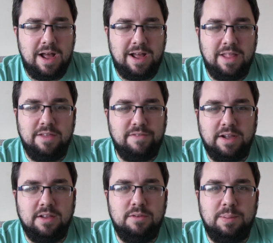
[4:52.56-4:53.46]
and the
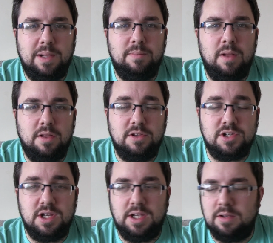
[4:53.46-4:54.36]
fact that
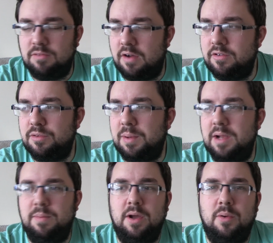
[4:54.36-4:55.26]
she is
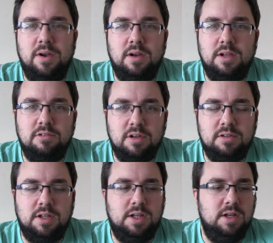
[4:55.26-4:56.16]
played by Gwendolyn
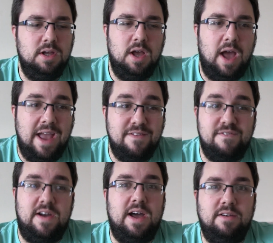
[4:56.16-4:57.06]
Christie, a
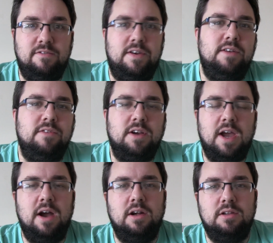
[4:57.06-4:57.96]
fan favourite
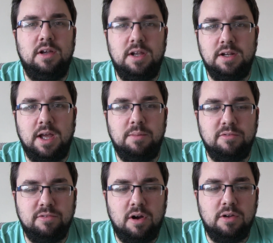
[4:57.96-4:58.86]
character in Game
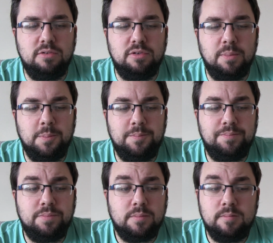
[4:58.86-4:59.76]
of Thrones.
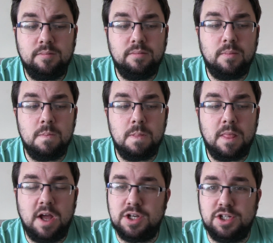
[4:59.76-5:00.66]

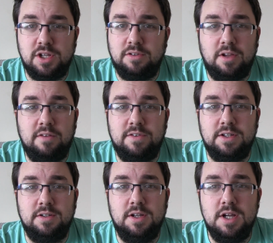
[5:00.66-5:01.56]
She does
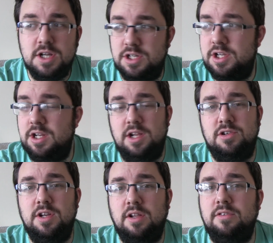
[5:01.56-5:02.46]
nothing. She
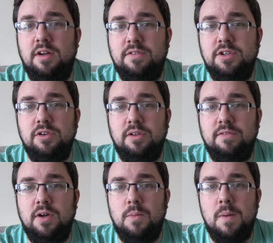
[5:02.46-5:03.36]
literally does nothing during the
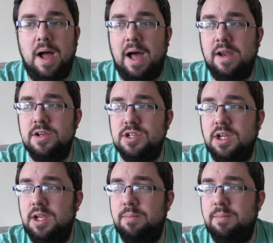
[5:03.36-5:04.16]
film, and she